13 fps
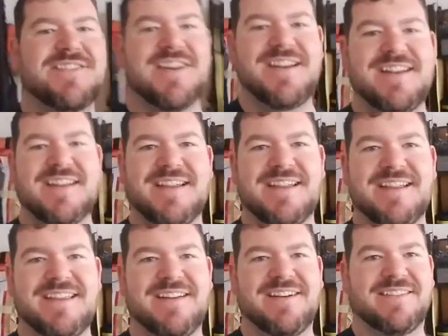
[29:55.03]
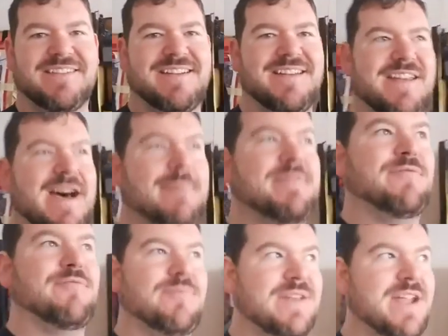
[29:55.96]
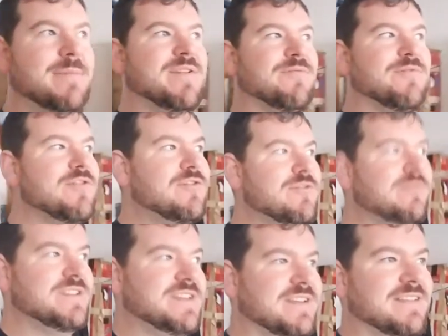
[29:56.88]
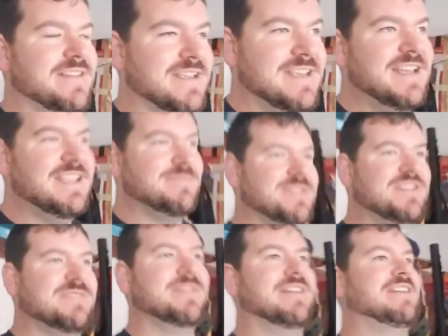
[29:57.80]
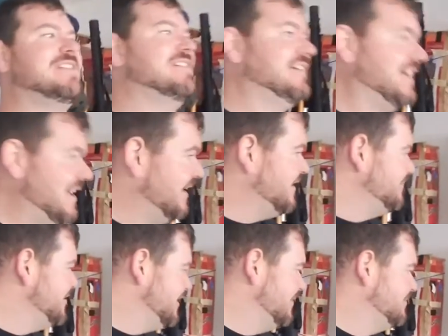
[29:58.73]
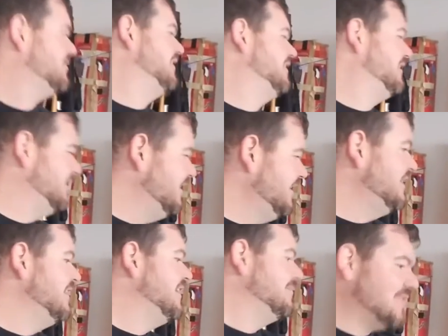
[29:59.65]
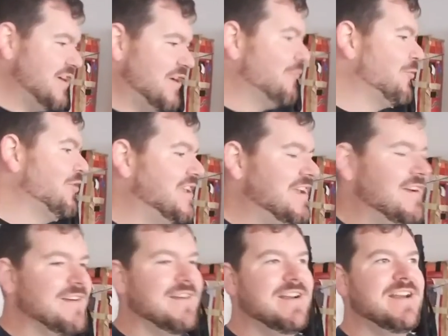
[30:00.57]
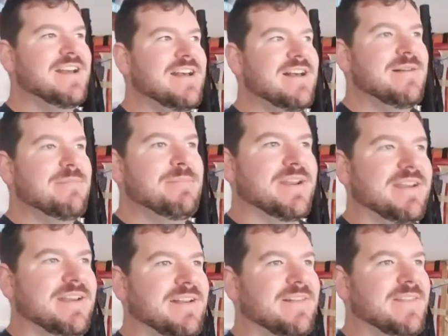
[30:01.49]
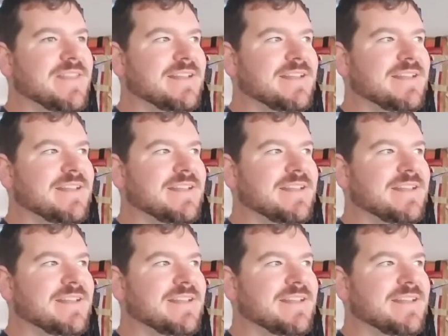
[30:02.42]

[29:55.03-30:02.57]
trying to, you know, not be not be rude to the kids, but just be like, you know, hey, come on, I'm trying to trying to work here. But uh